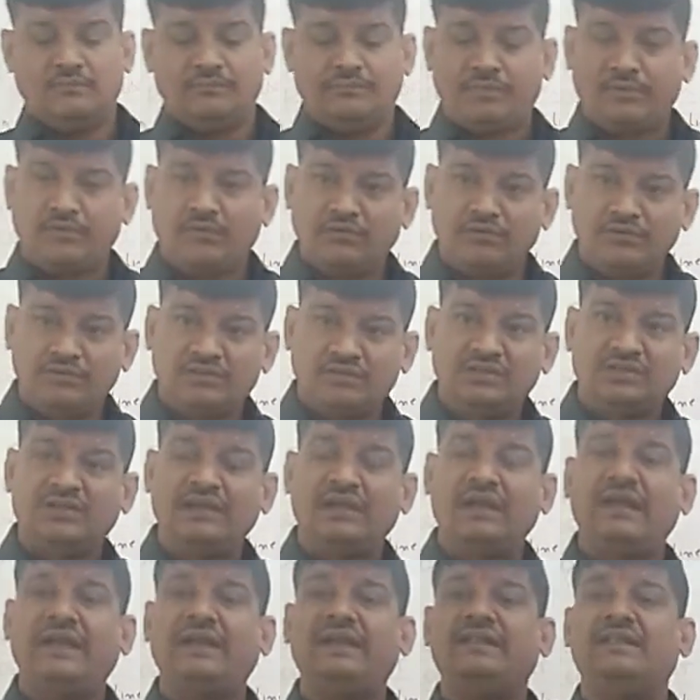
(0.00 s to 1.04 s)

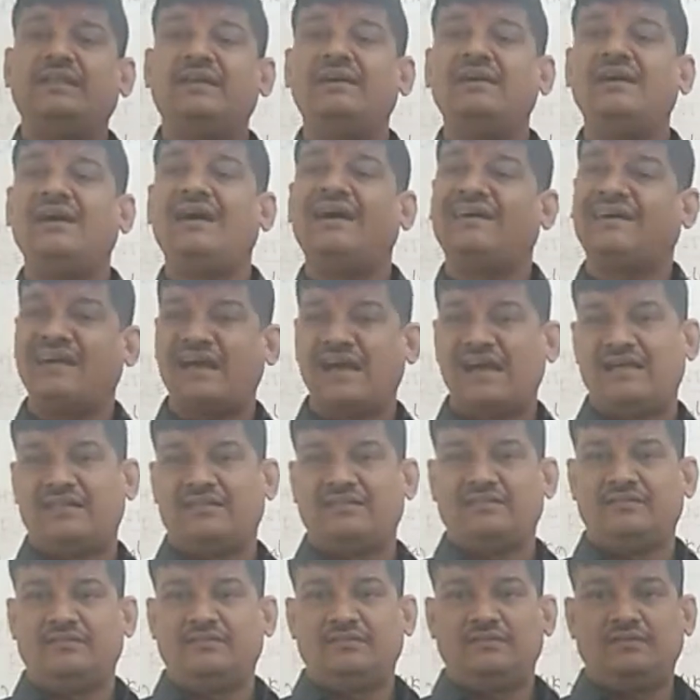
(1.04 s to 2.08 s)
broth and the
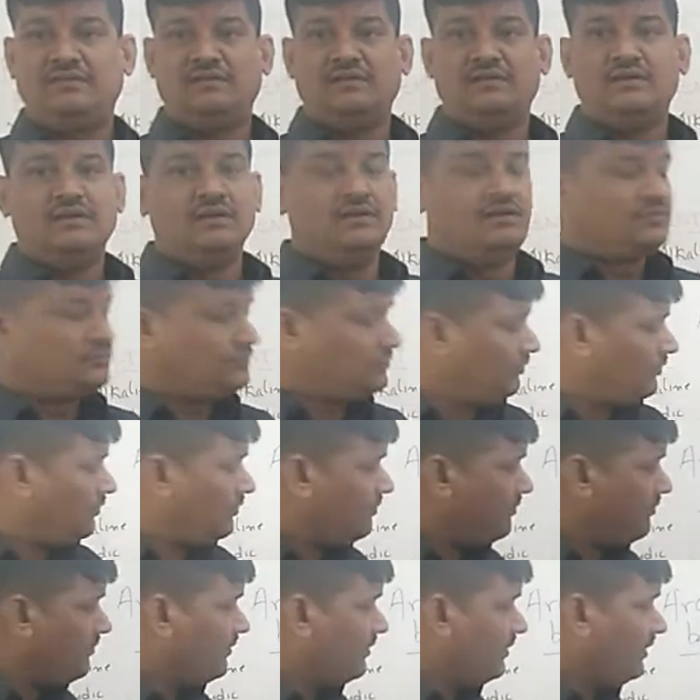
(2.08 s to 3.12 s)
agar.
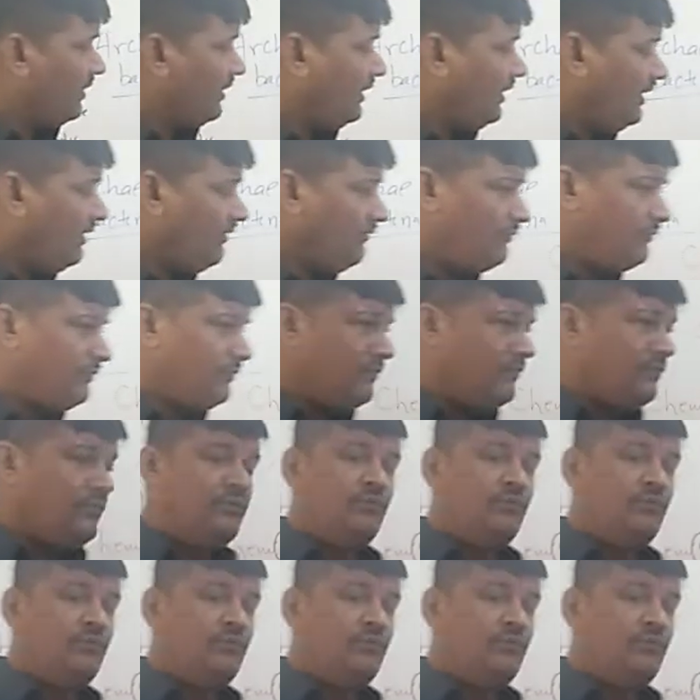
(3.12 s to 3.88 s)
So if